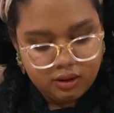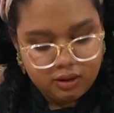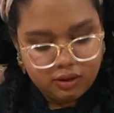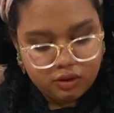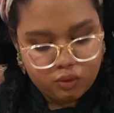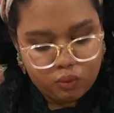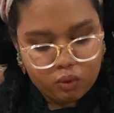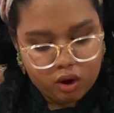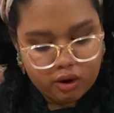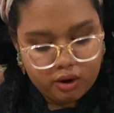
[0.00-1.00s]
The
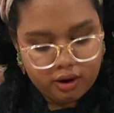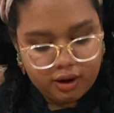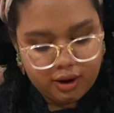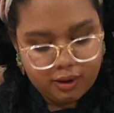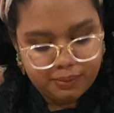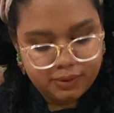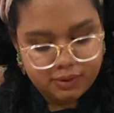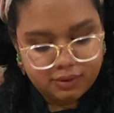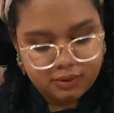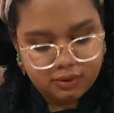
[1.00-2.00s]
water helps
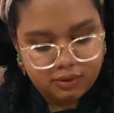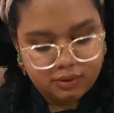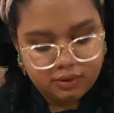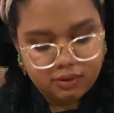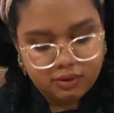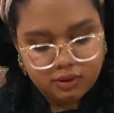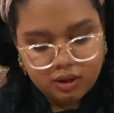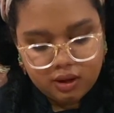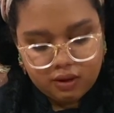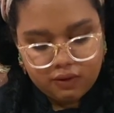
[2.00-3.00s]

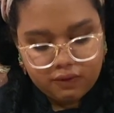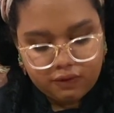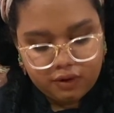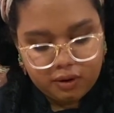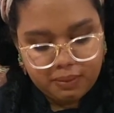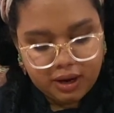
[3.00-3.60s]
firm